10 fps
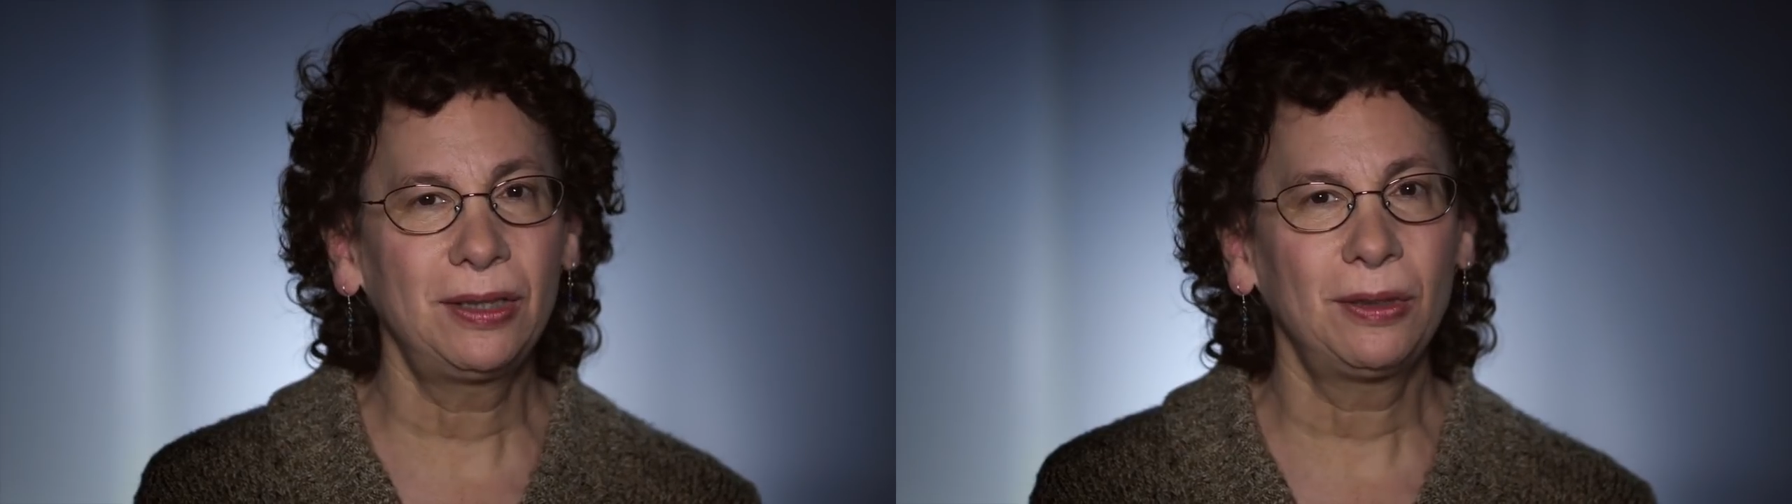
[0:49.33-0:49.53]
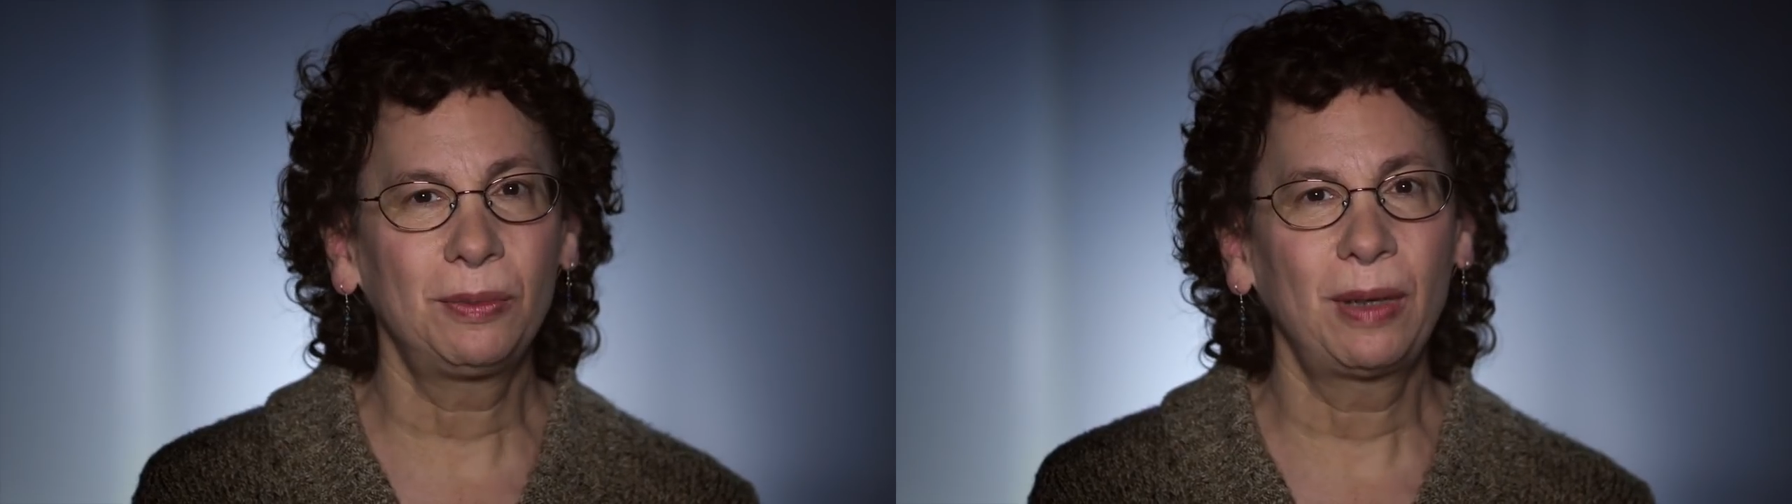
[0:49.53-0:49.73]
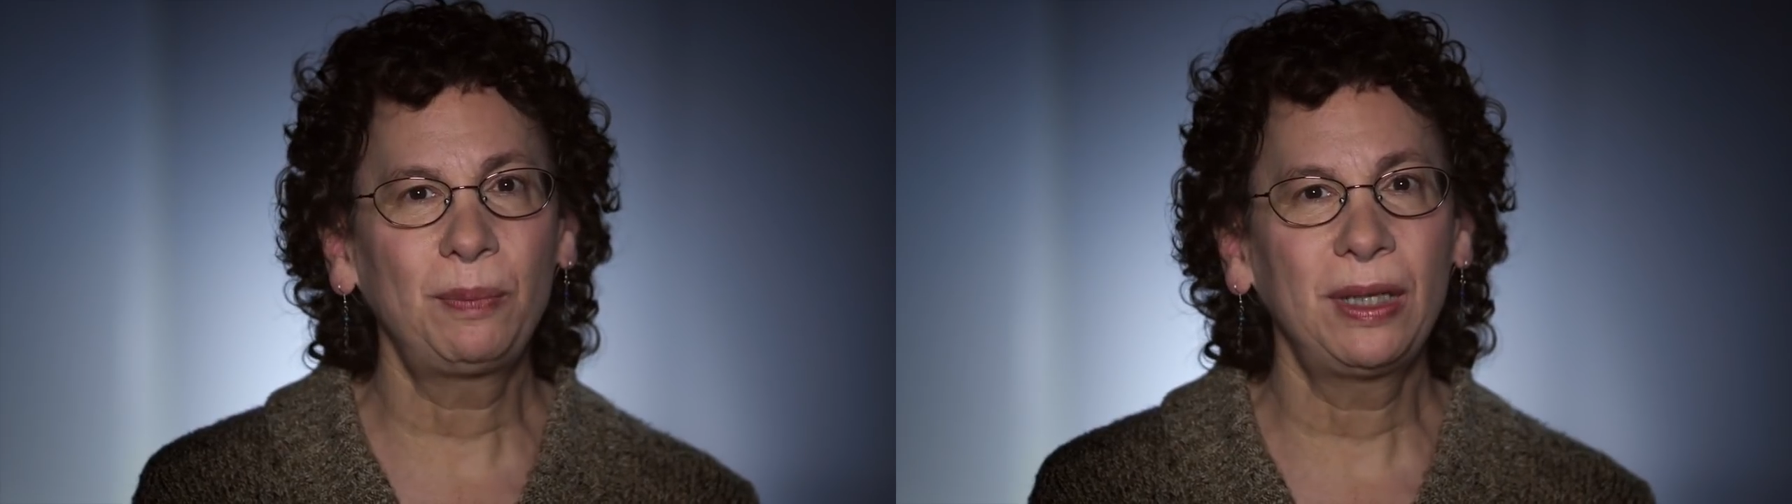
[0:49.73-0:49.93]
told my